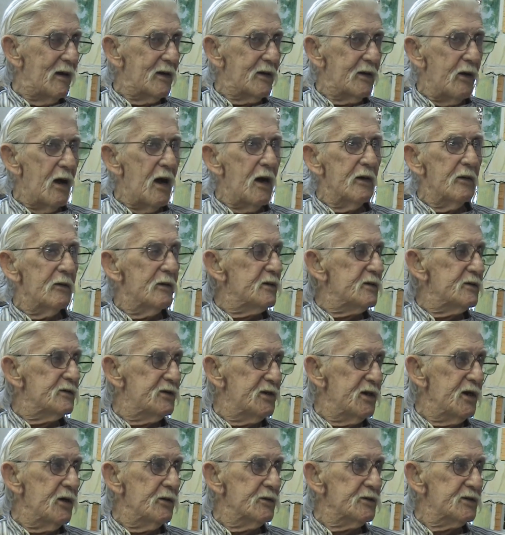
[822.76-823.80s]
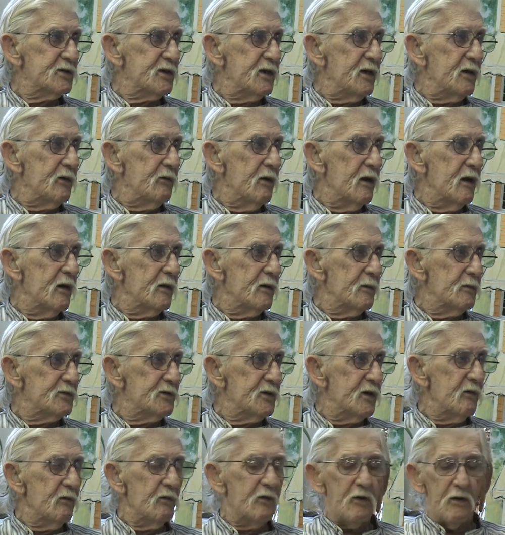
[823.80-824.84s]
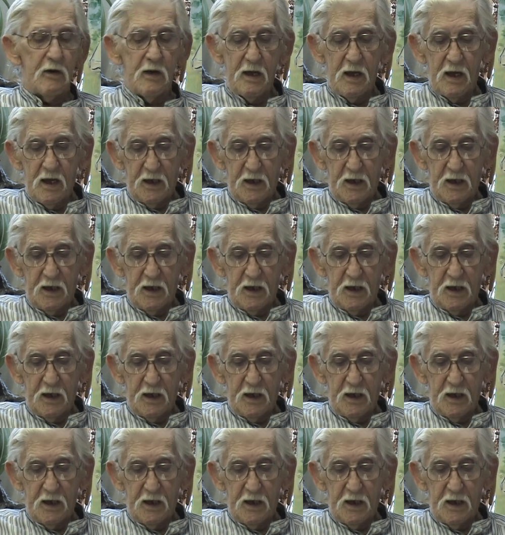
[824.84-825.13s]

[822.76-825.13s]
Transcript: At GOC, Ground Observer Corps.